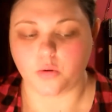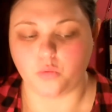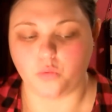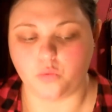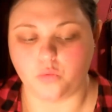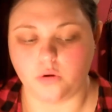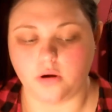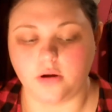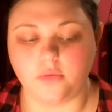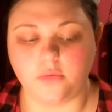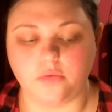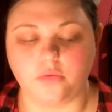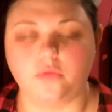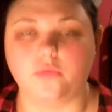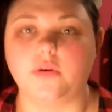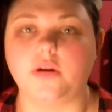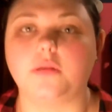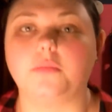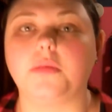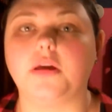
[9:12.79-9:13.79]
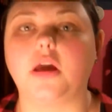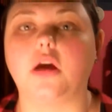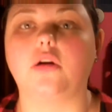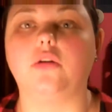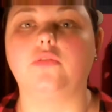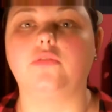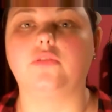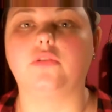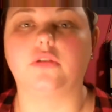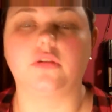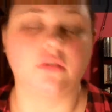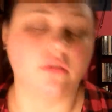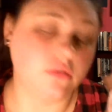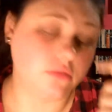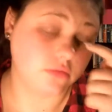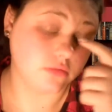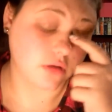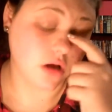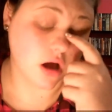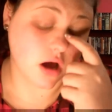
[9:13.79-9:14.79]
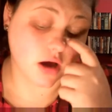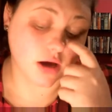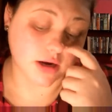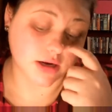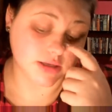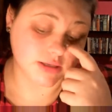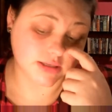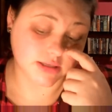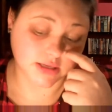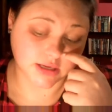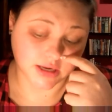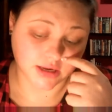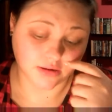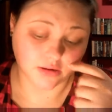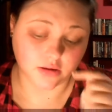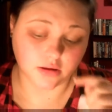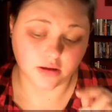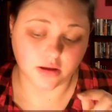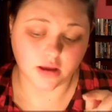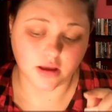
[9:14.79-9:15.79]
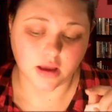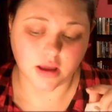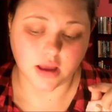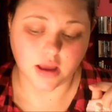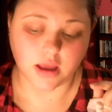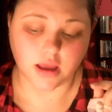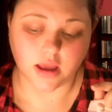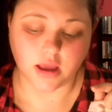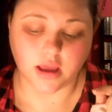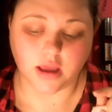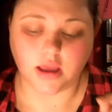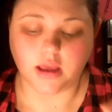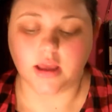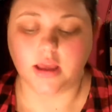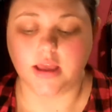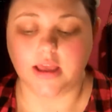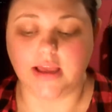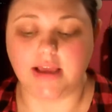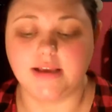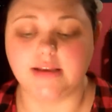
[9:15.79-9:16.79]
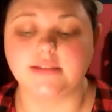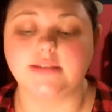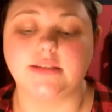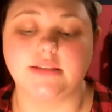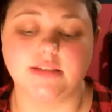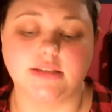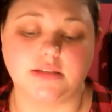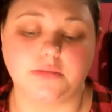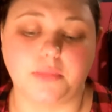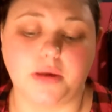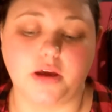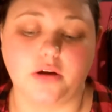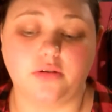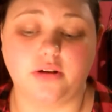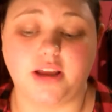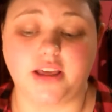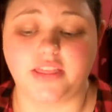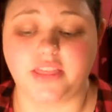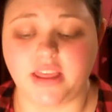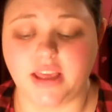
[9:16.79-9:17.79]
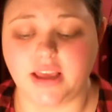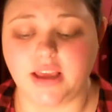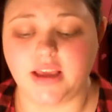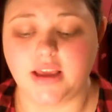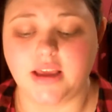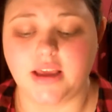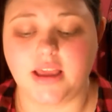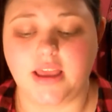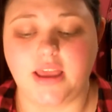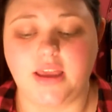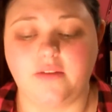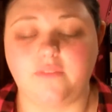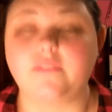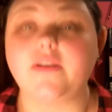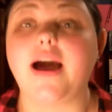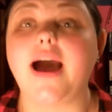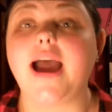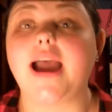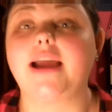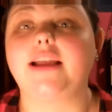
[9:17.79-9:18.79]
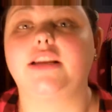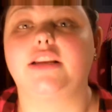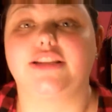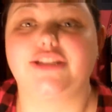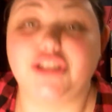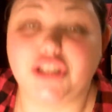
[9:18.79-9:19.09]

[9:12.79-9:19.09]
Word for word: what will win me over, honestly, is the smell. And I think if I had to